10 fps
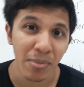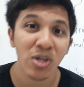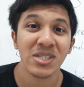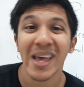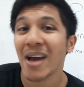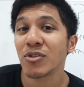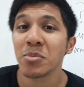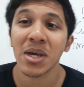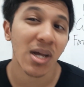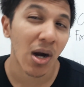because they have to
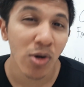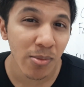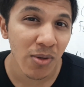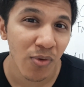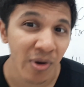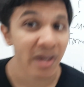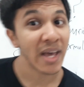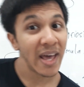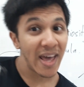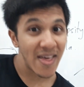be accountable for it.
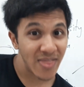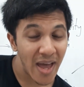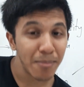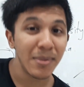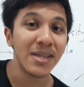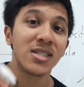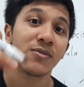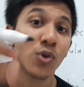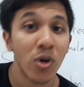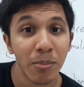And that means if
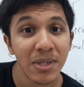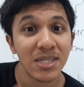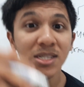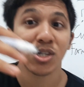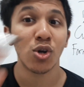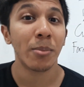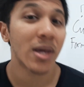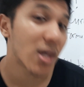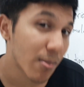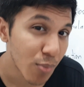you're a business and you're
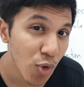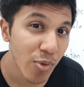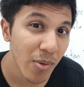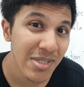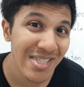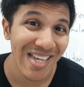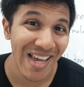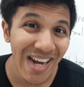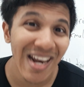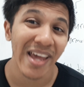making a bold promise as a
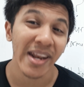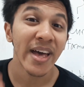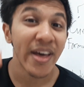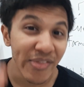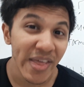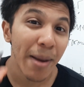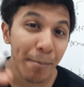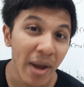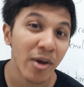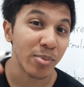headline, that
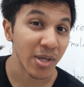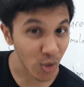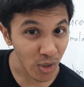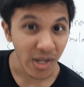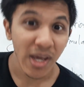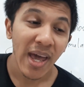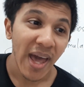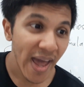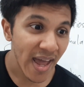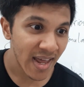better be good.
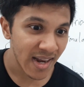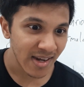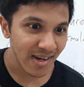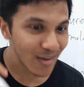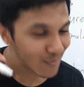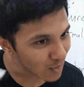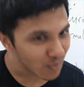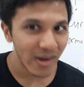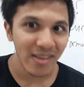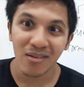And if you
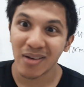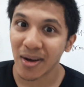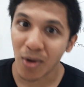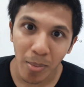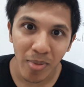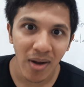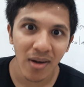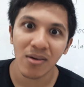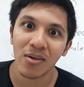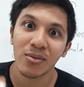find the right
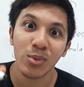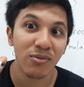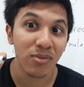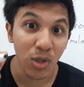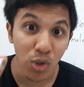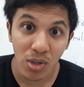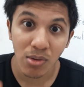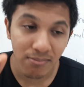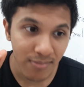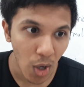copywriter or with
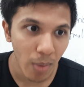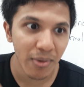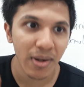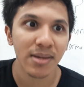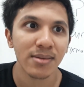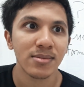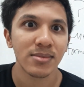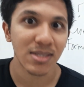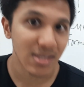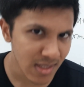good copywriting
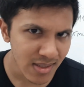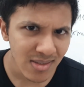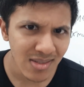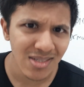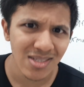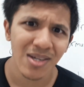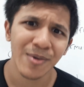skills,